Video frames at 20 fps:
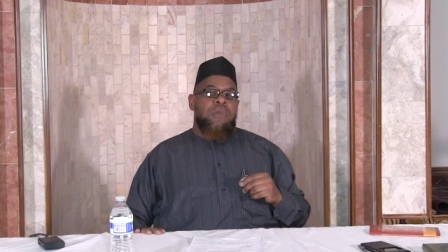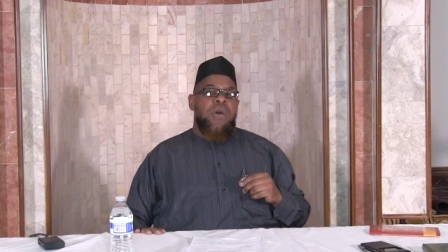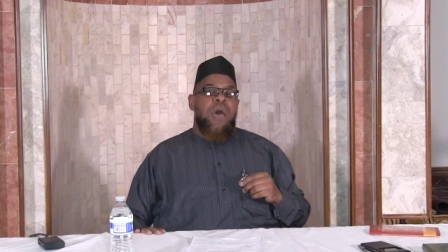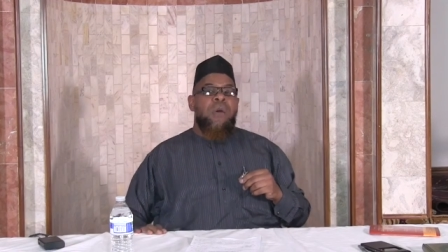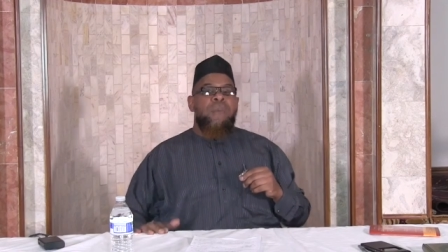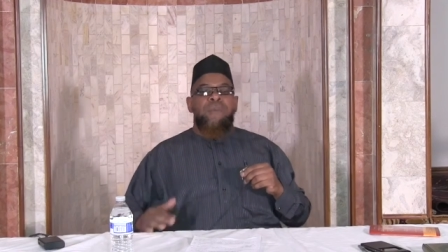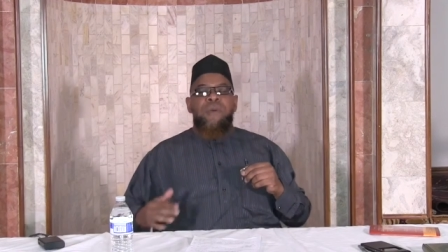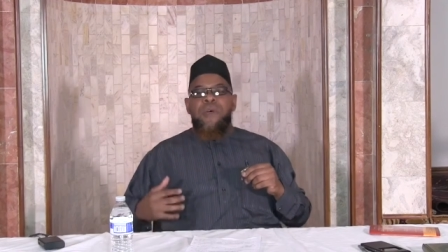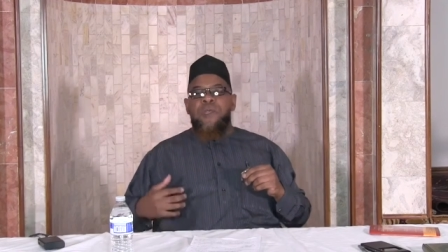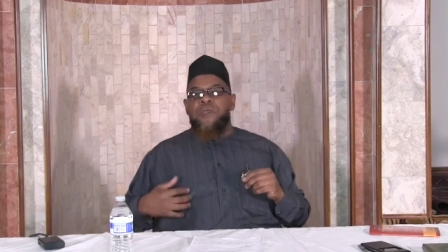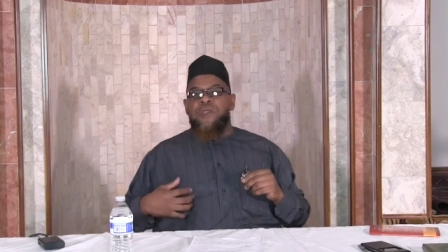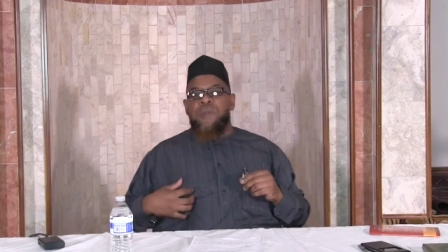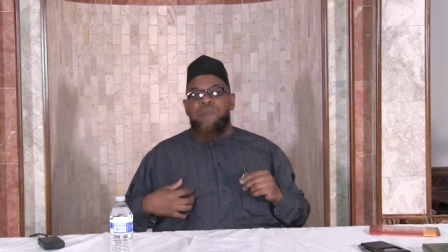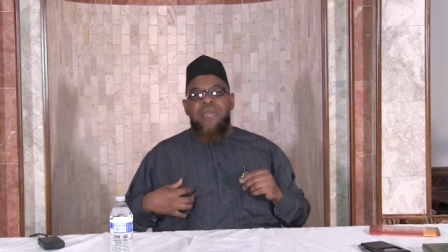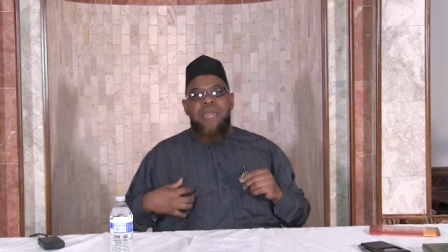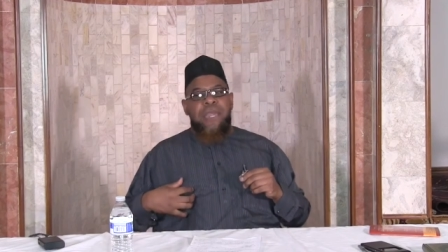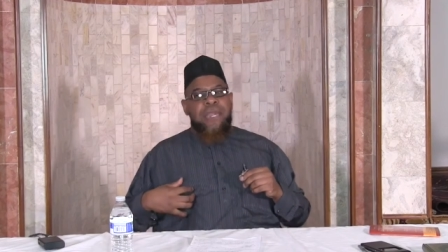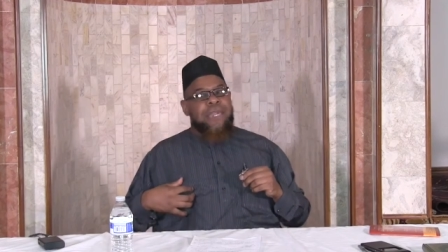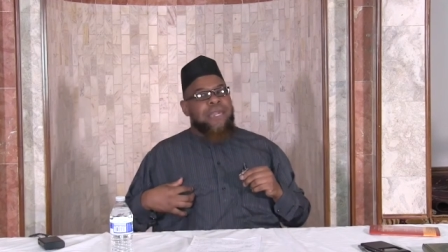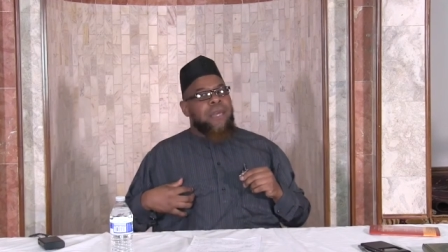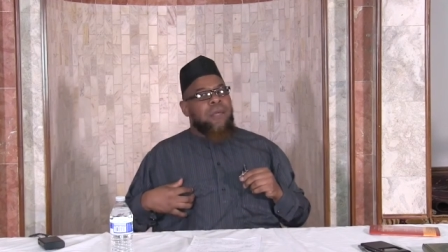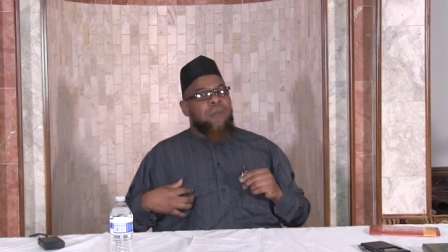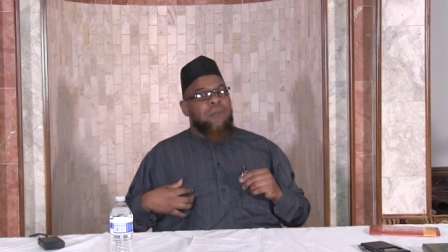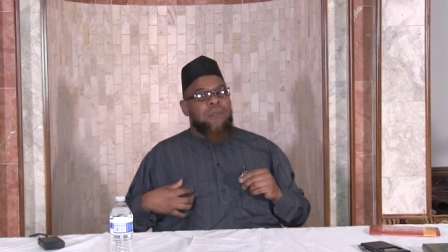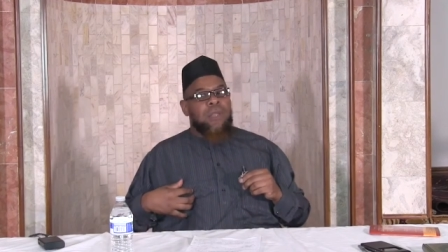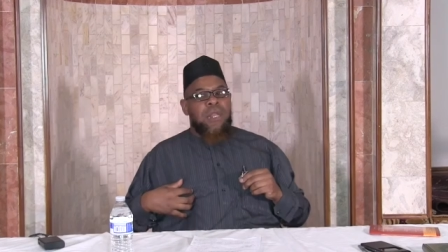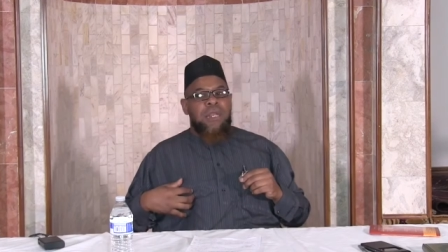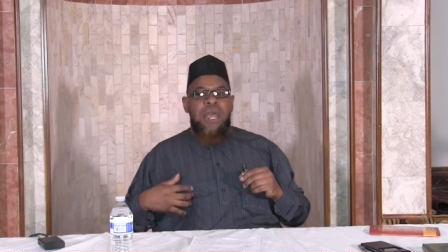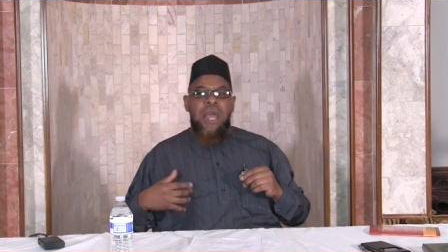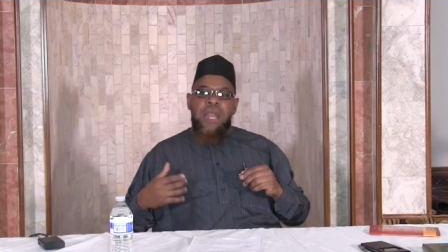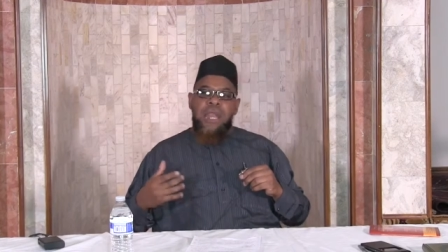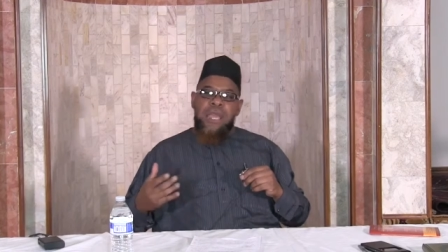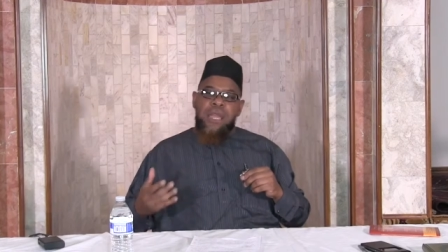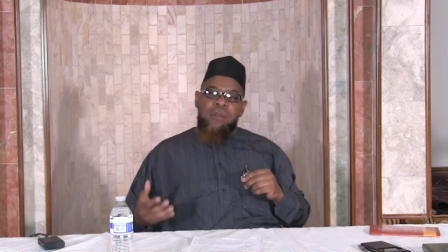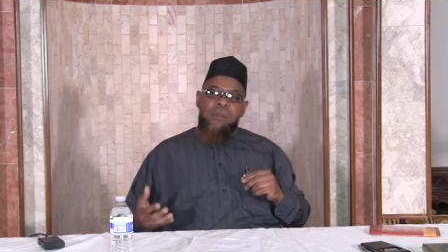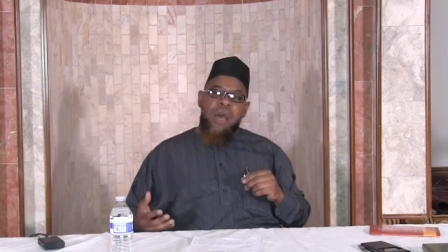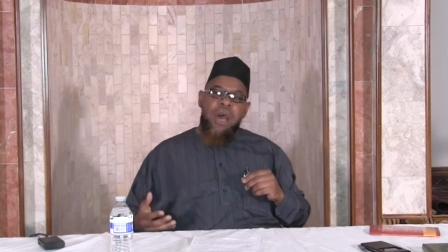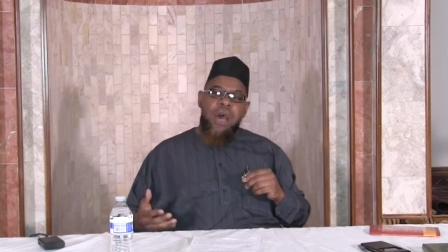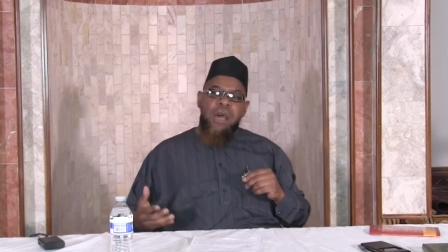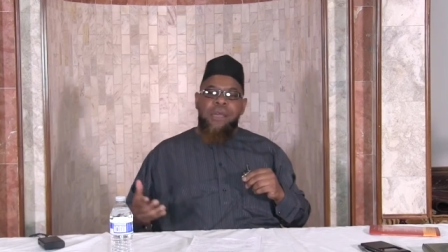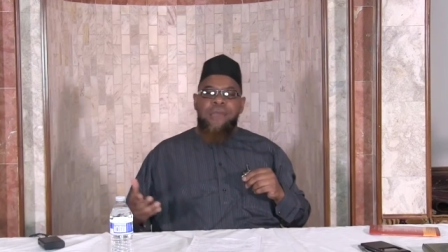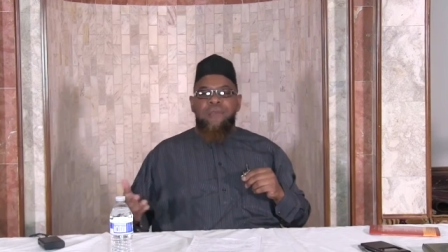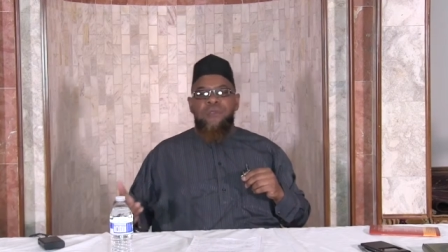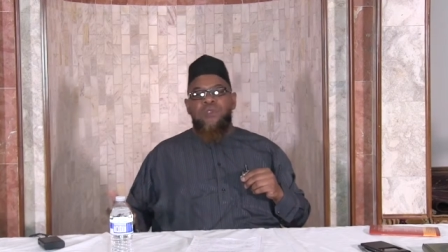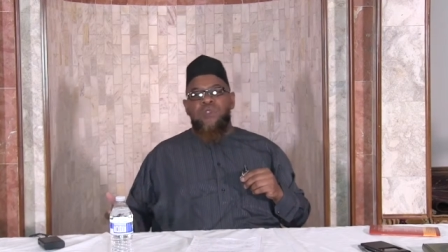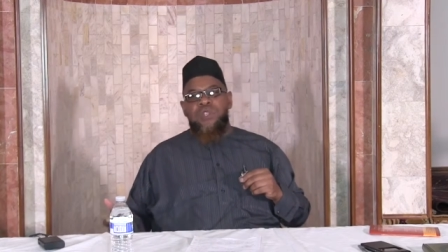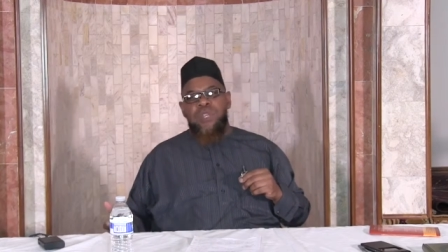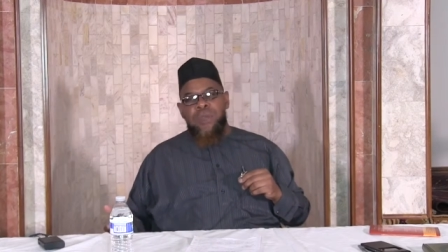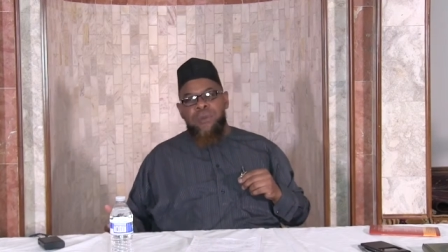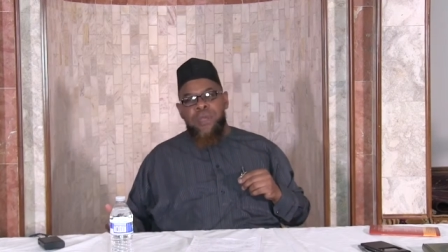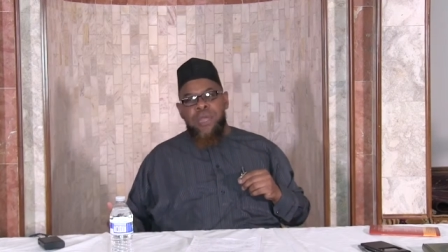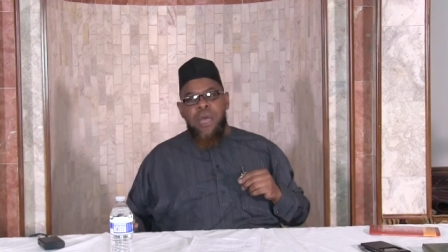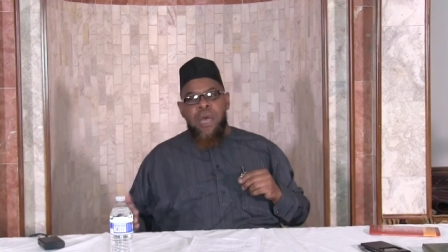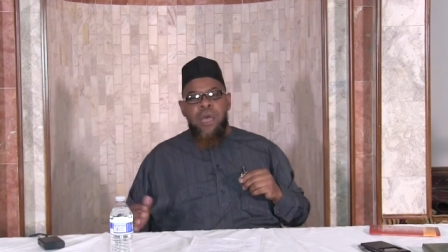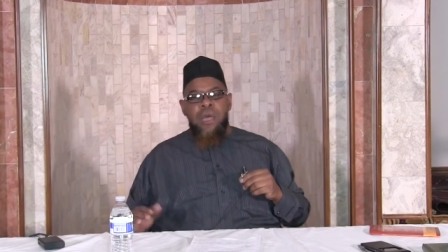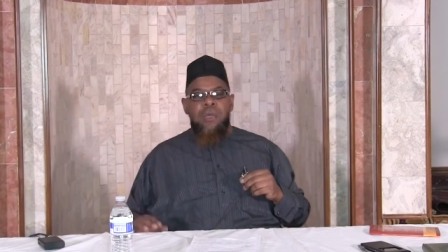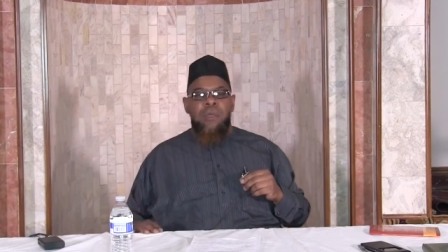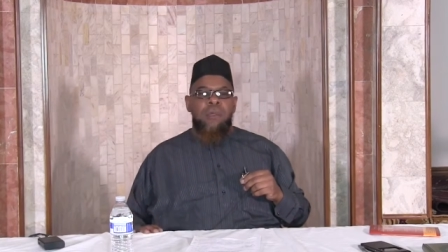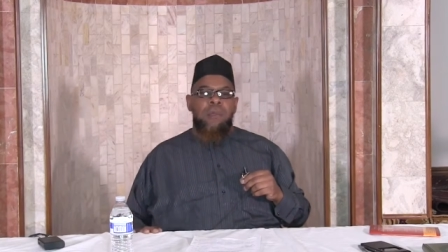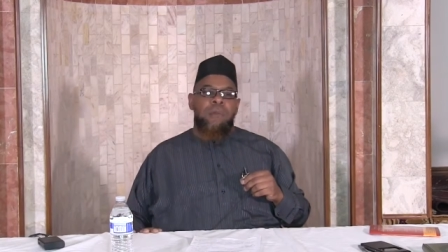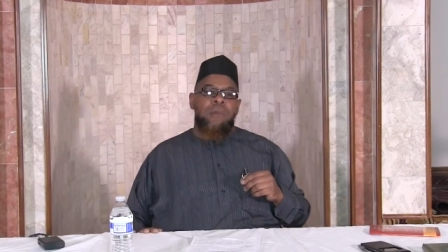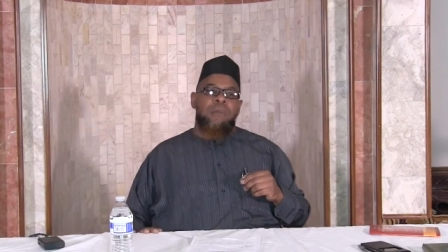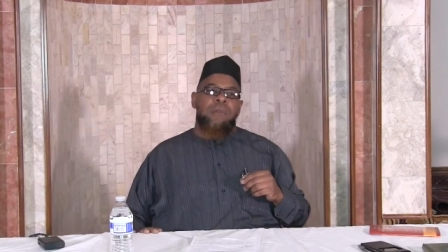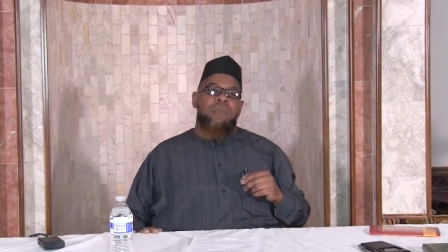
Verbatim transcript: Our brothers are being killed in Iraq and Syria.